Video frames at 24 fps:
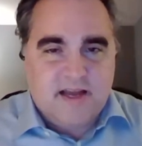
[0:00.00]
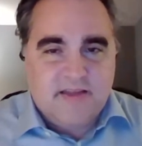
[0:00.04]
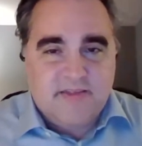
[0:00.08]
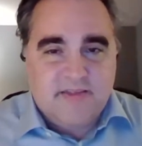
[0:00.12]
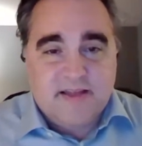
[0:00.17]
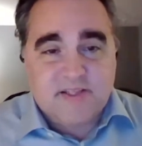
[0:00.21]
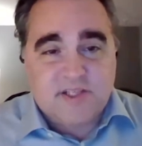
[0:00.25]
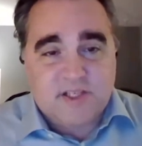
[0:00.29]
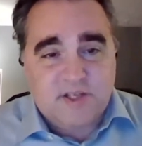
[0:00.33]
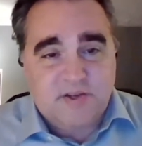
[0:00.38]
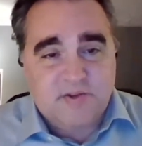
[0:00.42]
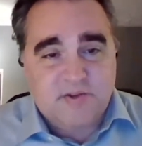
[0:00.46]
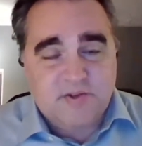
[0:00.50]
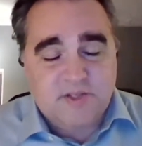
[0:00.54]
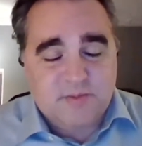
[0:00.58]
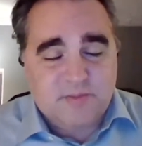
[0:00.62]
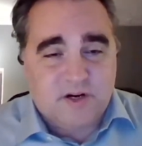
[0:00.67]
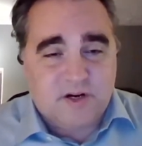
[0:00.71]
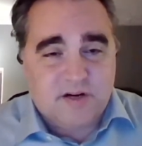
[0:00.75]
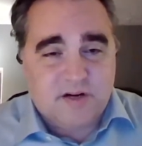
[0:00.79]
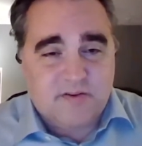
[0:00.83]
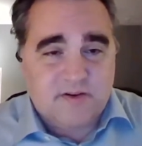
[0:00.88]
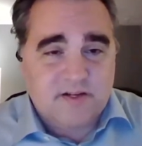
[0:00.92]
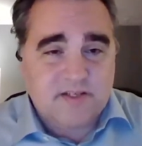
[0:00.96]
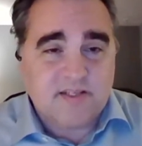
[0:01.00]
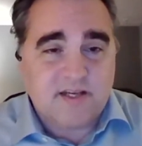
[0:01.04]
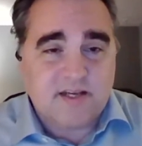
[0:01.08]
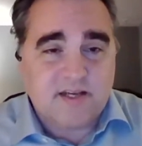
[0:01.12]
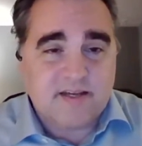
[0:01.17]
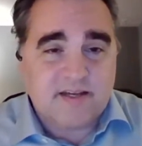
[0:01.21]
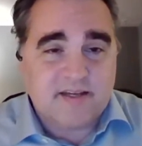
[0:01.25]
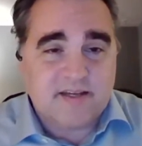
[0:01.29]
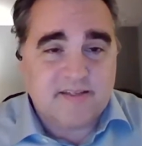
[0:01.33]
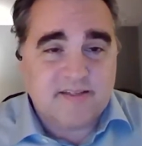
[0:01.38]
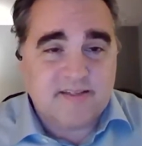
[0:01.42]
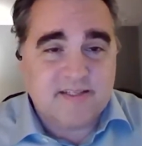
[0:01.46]
And that's a huge part of our
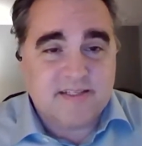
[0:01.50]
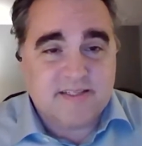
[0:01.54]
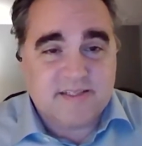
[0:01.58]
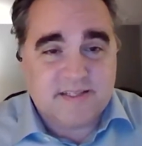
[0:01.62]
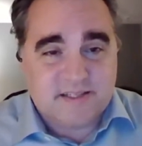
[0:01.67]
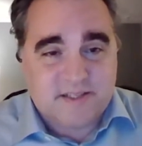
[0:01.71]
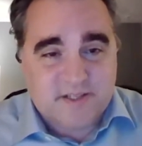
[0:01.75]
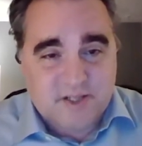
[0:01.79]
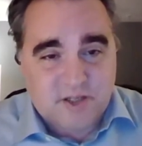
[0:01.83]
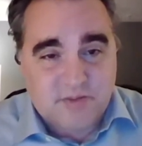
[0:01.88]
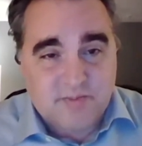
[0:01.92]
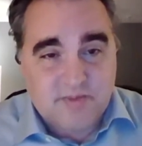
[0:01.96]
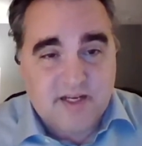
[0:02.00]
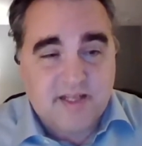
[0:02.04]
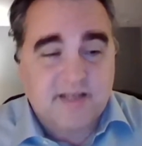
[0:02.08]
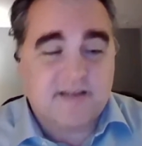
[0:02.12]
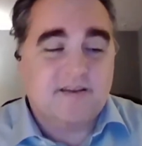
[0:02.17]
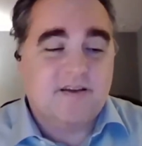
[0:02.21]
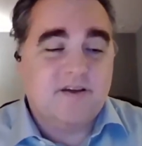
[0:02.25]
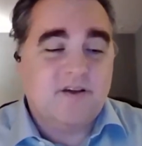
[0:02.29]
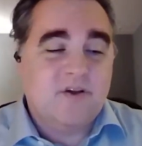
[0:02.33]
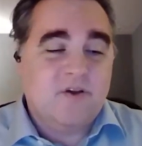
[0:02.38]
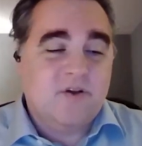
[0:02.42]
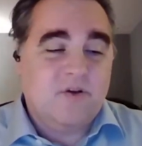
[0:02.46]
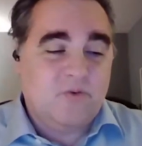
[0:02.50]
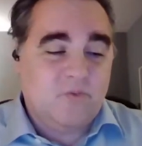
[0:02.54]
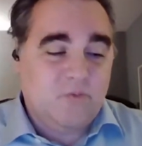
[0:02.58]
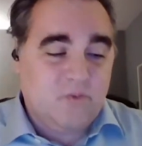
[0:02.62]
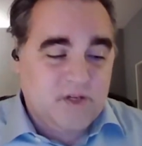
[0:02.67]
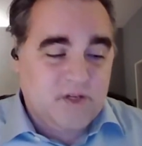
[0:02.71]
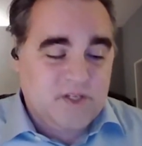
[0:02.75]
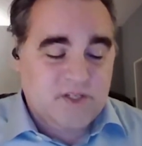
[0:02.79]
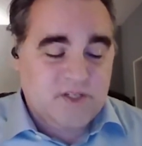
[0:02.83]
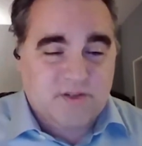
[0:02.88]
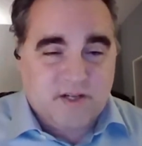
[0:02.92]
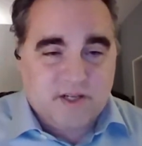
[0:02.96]
science is determining
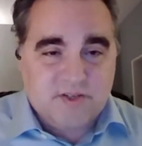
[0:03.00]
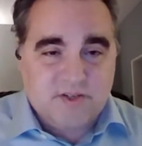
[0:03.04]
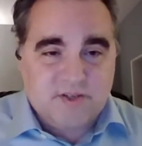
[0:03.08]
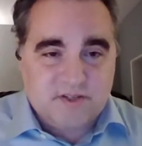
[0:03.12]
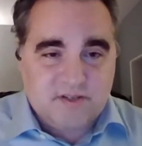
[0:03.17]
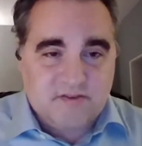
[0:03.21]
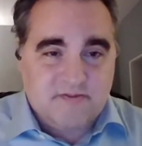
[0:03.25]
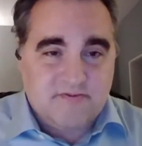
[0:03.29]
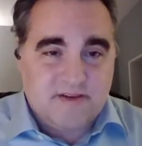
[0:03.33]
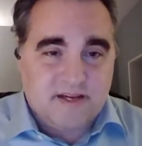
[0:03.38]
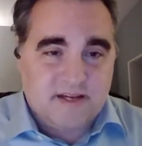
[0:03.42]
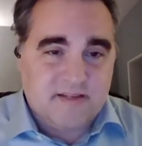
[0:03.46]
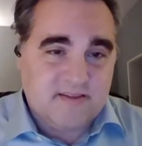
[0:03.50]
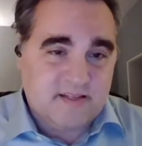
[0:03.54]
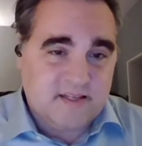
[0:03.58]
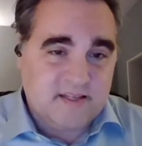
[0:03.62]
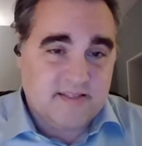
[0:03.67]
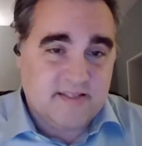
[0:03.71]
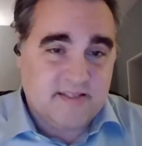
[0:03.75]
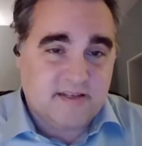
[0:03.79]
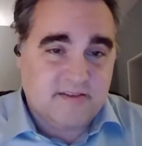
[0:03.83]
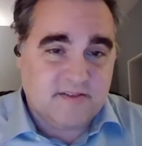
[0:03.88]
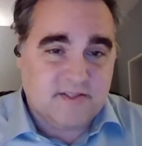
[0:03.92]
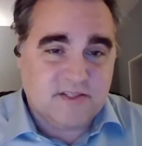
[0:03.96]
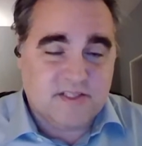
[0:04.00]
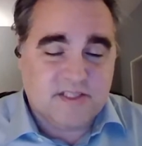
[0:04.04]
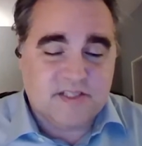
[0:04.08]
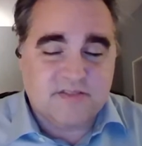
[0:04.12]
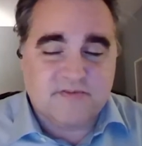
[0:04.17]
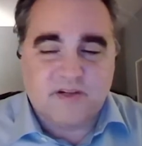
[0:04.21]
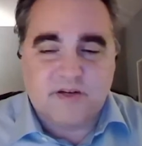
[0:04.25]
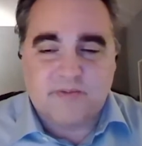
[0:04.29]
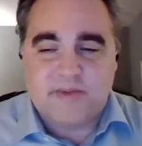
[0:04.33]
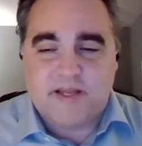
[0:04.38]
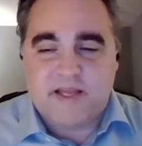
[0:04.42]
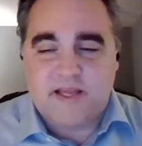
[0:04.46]
which structures affect the intelligence
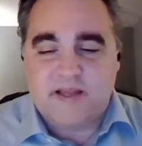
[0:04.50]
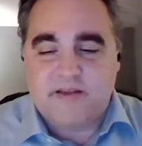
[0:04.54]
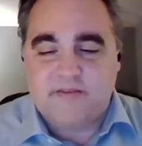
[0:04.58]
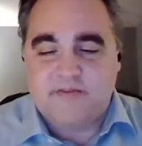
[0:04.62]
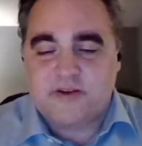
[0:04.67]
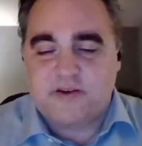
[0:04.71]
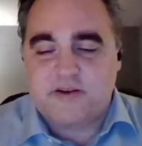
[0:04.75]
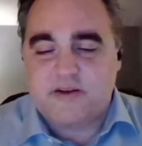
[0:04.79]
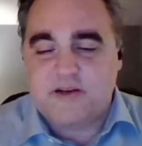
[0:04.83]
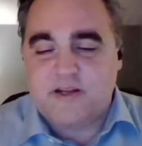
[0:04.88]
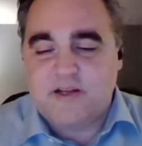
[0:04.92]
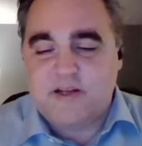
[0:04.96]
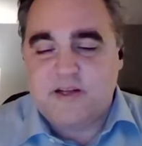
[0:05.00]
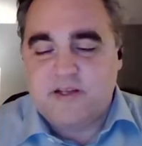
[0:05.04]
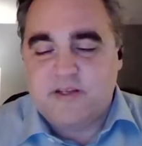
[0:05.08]
of our behavior.